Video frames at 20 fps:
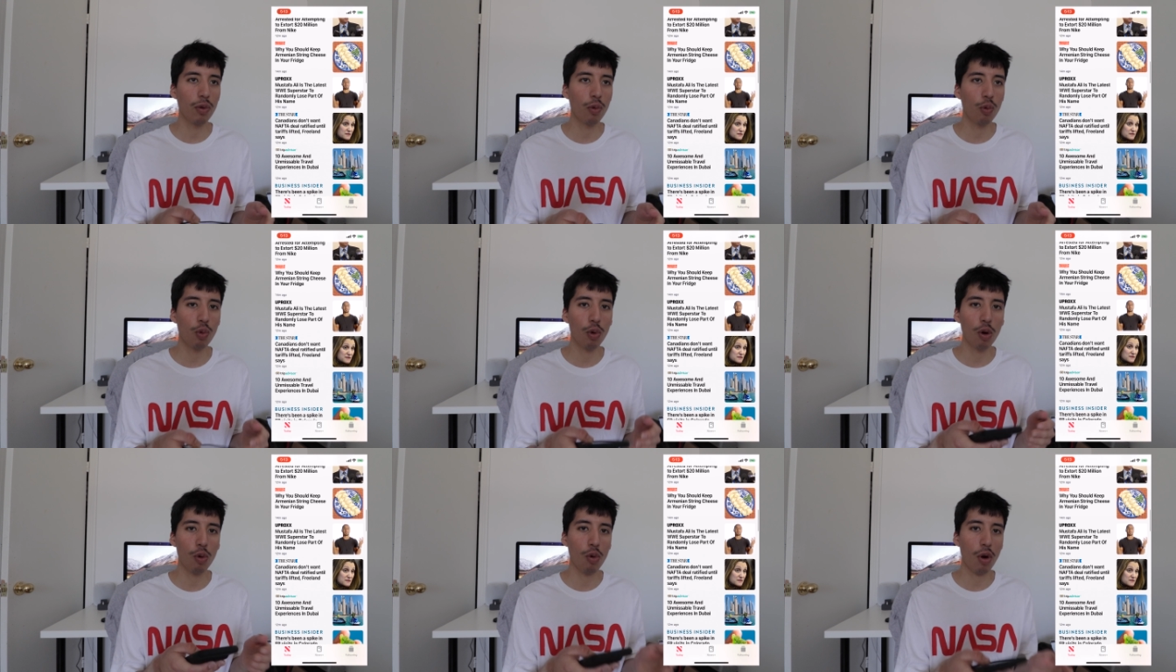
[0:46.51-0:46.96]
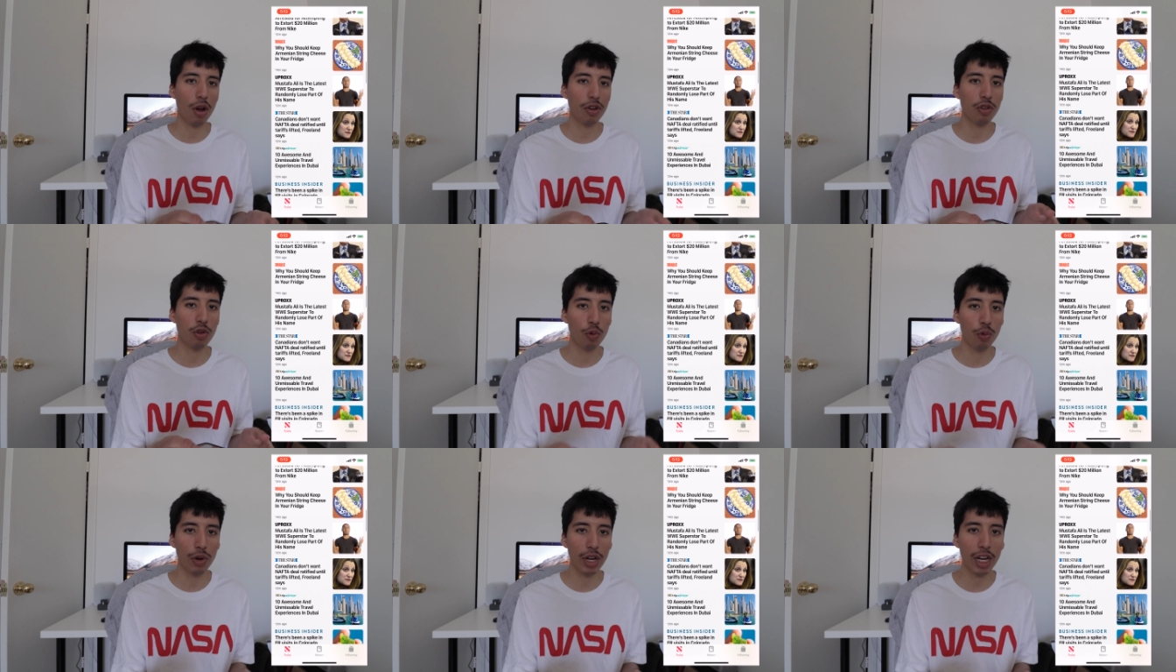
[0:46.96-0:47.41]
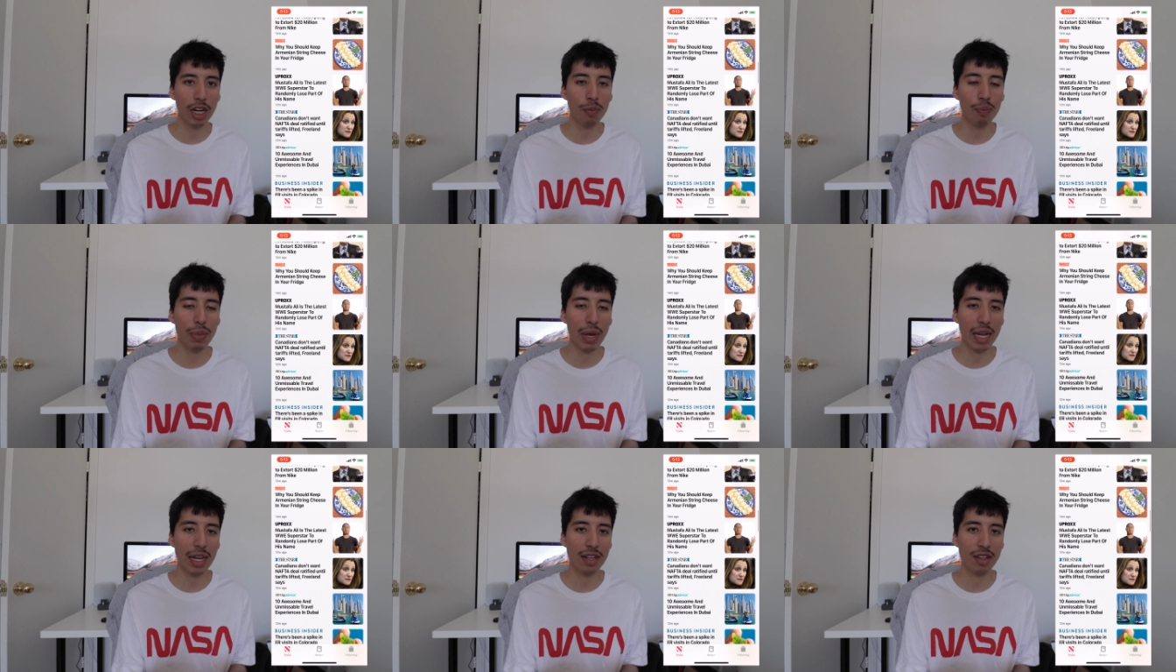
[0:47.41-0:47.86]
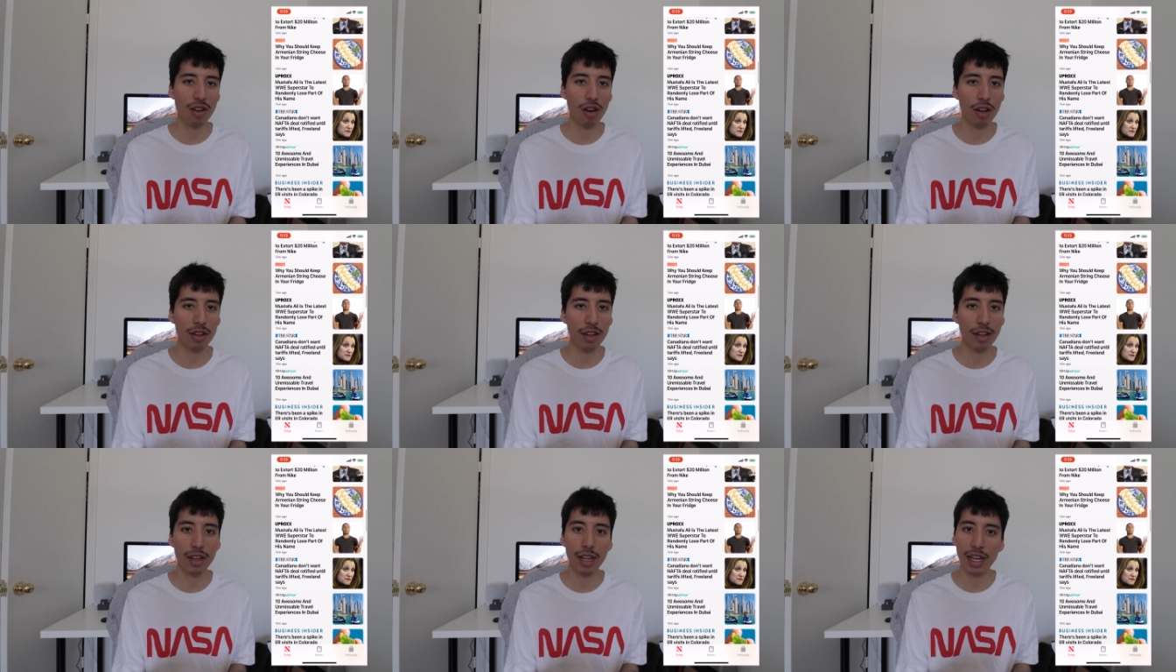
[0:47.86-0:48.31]
will want to read based
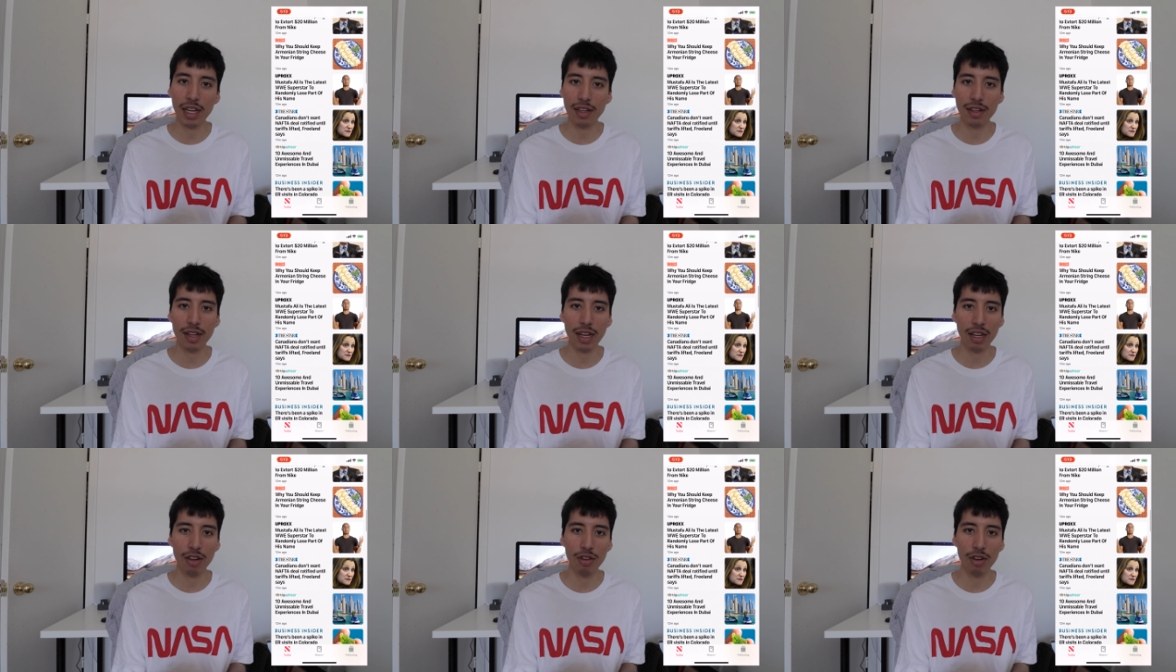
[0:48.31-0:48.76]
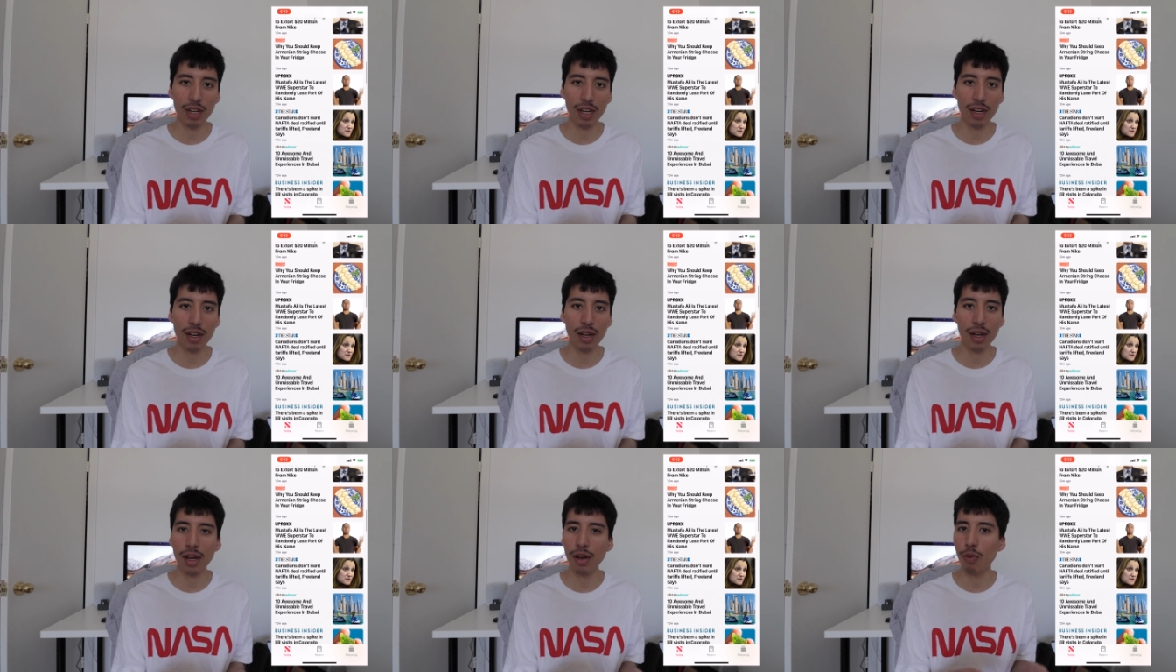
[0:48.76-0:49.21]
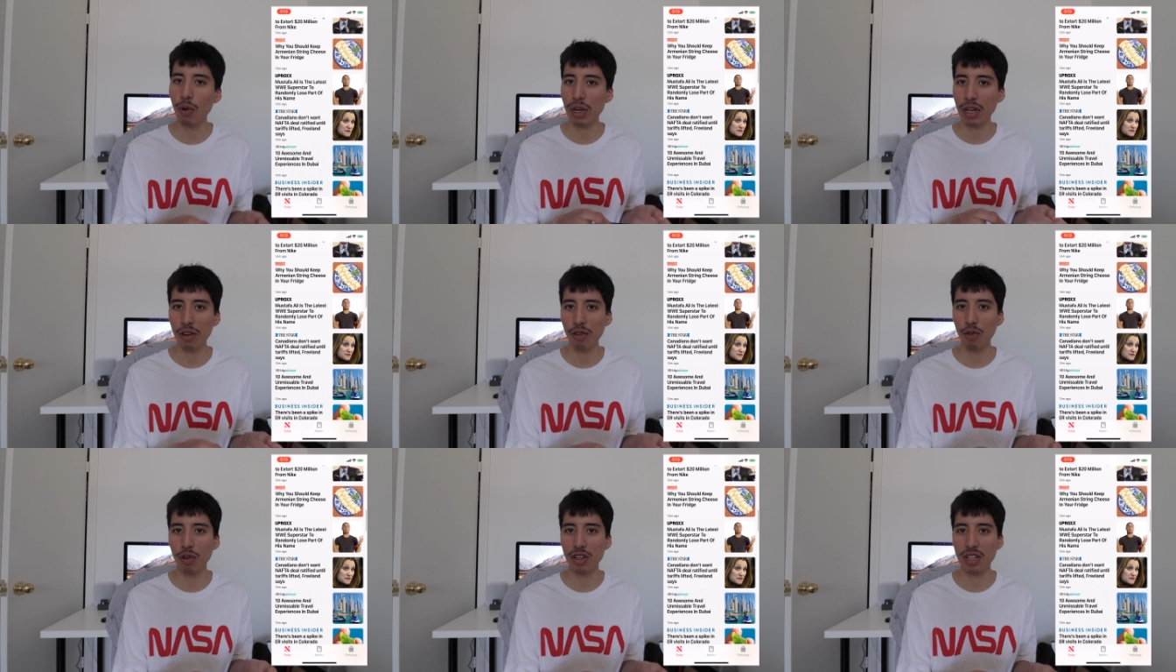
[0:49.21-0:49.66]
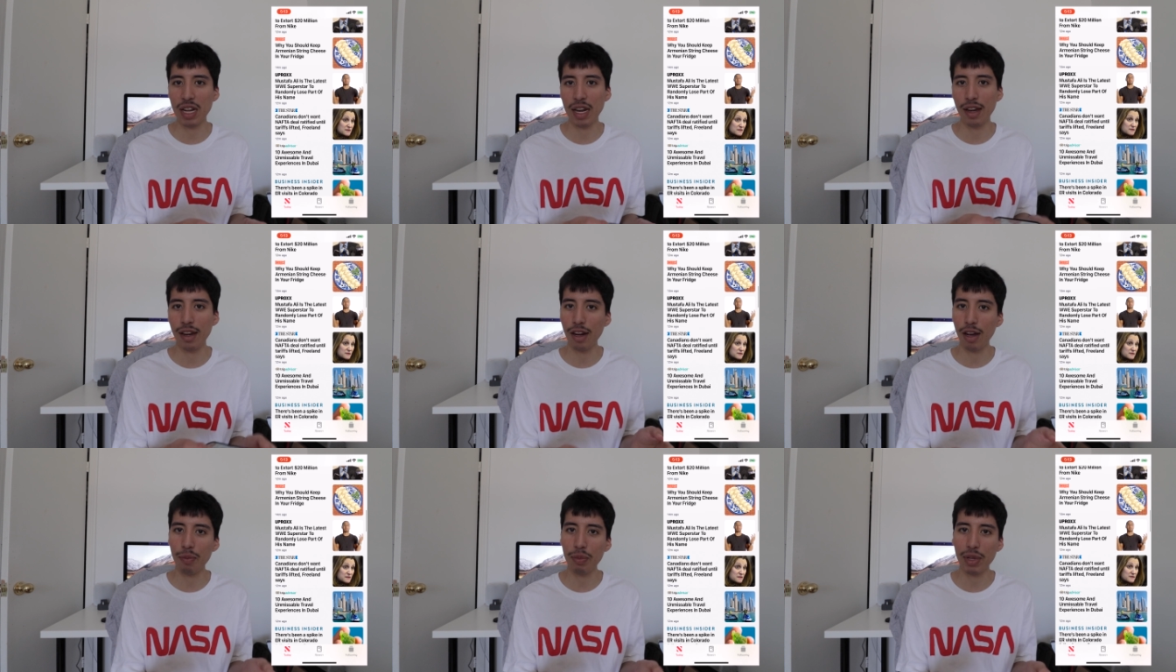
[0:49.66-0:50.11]
on the likes that you did when you were
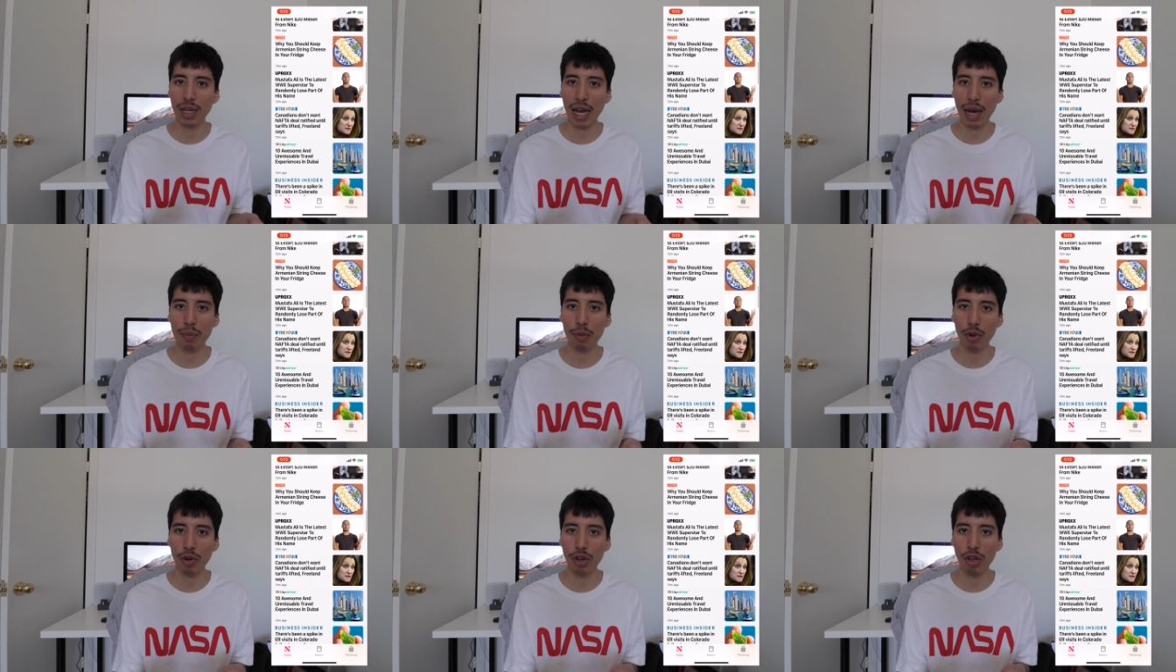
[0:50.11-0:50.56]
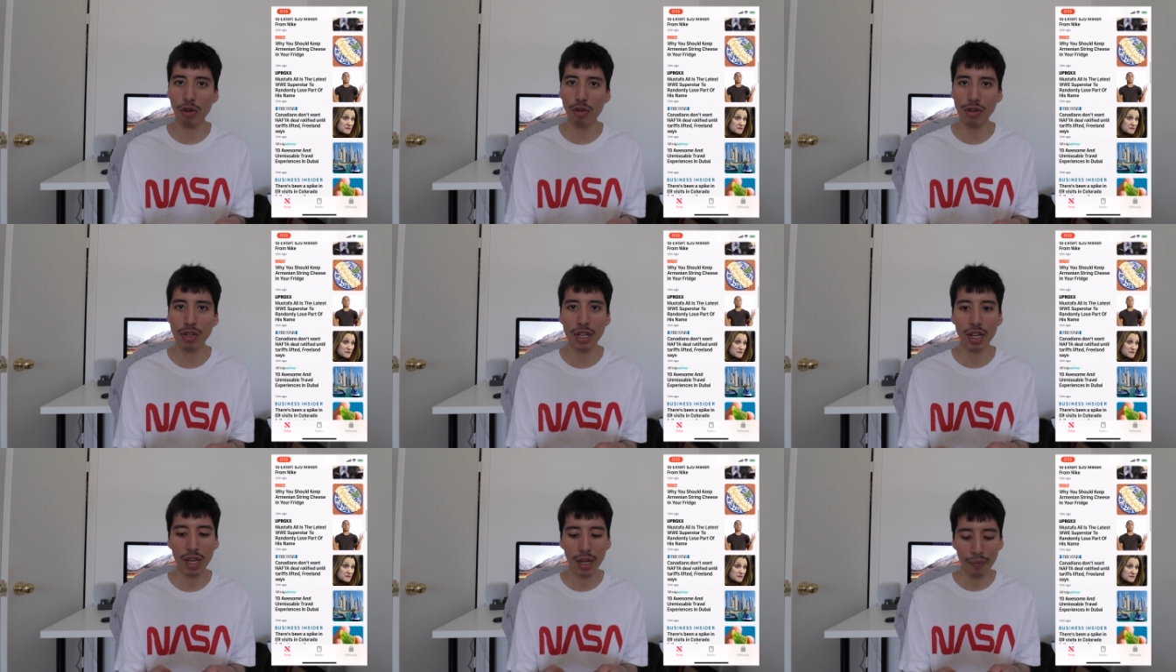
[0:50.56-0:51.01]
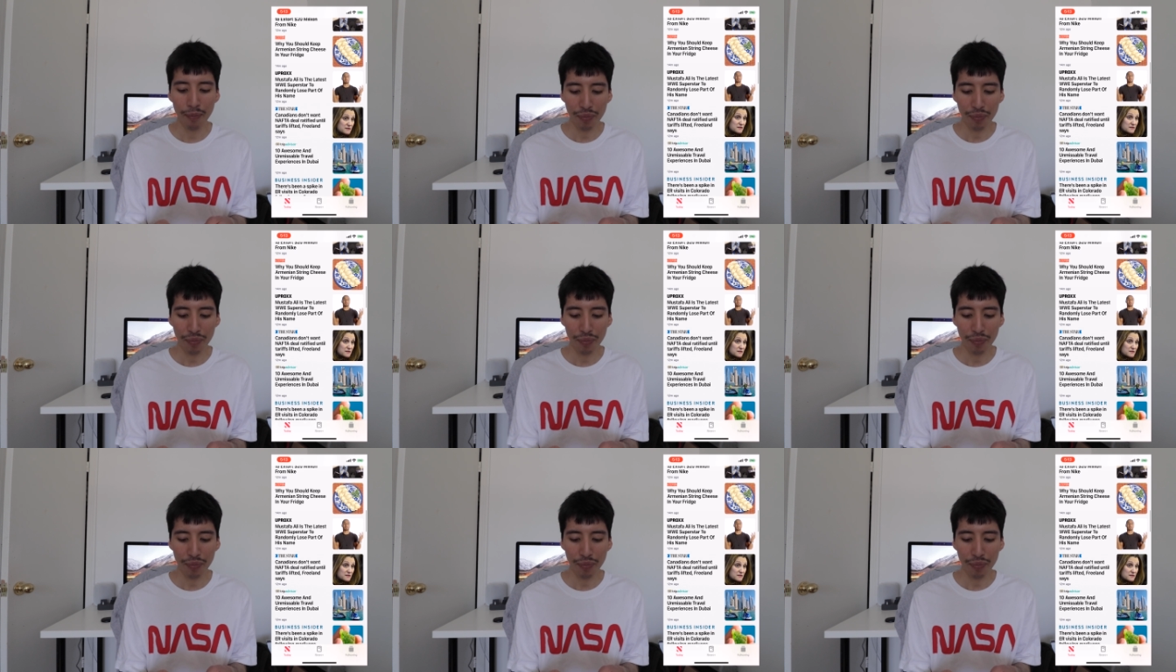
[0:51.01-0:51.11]
setting up the Apple News.